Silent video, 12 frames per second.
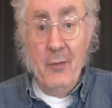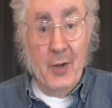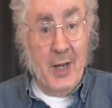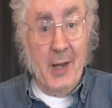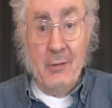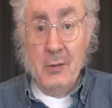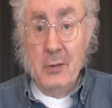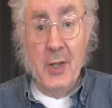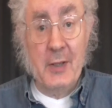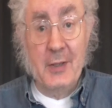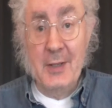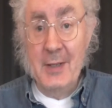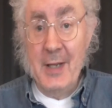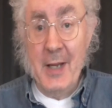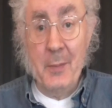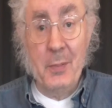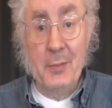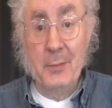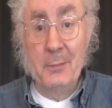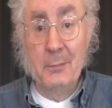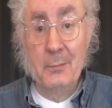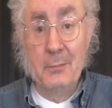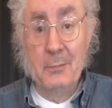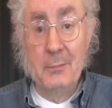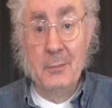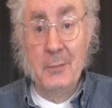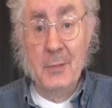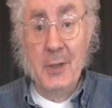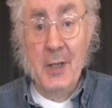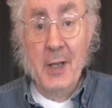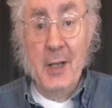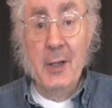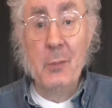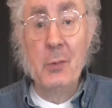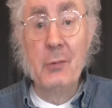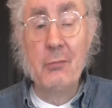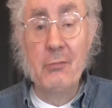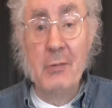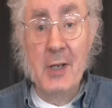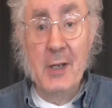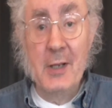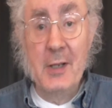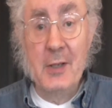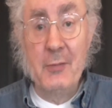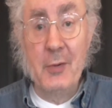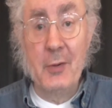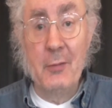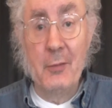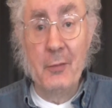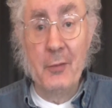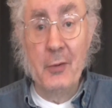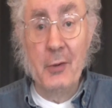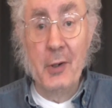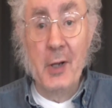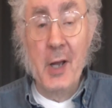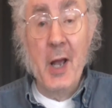For Carol, that didn't happen. It was really difficult for her,